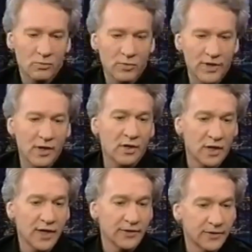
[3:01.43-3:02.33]
We are
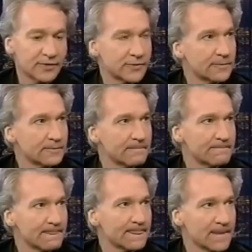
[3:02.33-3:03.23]
gluttonous.
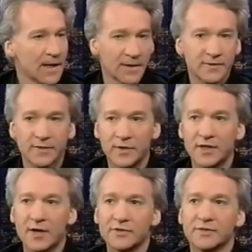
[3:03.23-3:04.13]
Yes, I
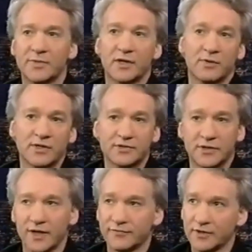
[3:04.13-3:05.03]
mean, that was a big
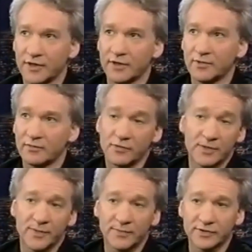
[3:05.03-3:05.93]
question after
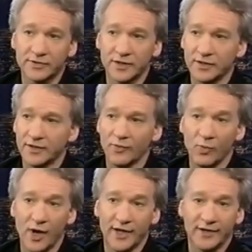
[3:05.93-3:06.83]
9/11. People said, you know,
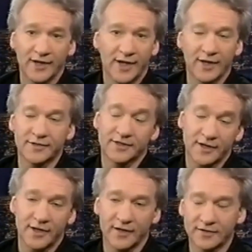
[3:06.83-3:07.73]
why do they hate us? It
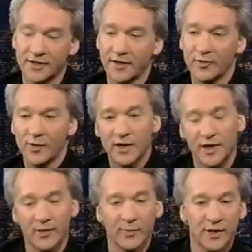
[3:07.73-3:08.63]
kind of has gone away
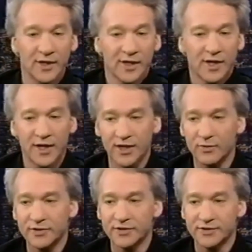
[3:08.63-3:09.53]
now, but I think
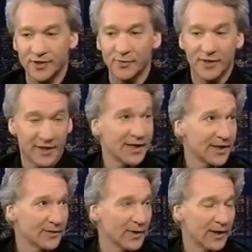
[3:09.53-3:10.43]
we should still be
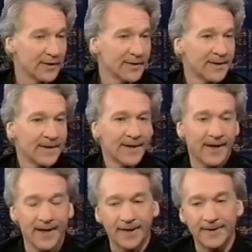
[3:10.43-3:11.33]
thinking about it.
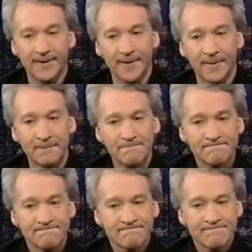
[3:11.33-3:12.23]
And,
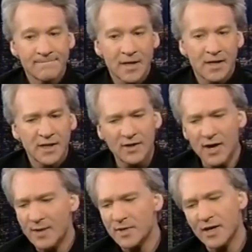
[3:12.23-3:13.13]
you know,
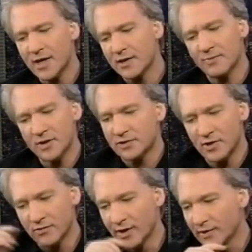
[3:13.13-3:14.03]
I mean, I in my
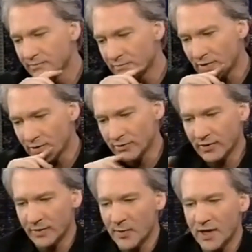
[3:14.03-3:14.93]
show go to
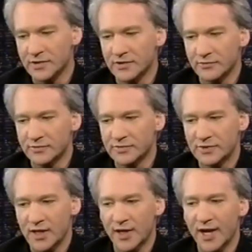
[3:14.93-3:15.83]
great pains to
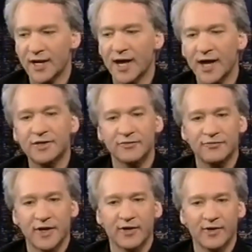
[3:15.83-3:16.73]
say that I
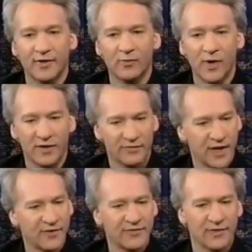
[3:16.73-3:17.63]
defend our way of
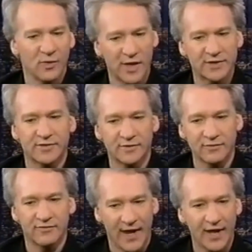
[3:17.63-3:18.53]
life, and the
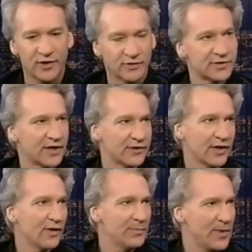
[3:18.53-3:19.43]
Western values, I
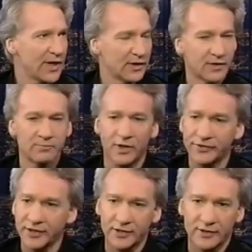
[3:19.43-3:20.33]
think, are better.
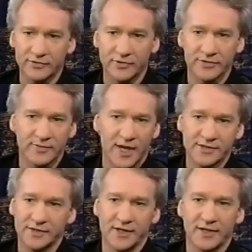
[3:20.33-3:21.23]
Multiculturalism
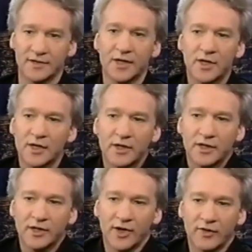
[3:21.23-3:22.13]
has it that,
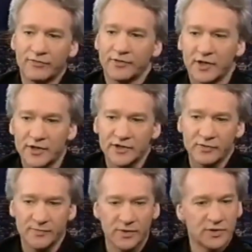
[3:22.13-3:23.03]
you know, for years
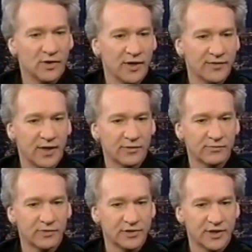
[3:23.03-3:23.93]
we've been taught that
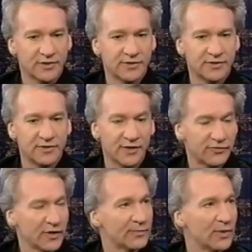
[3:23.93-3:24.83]
we're just
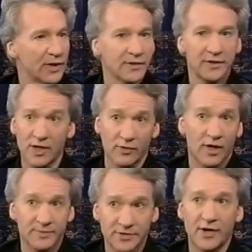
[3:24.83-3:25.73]
different. But no,
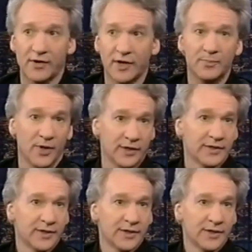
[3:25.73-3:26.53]
I'm sorry, but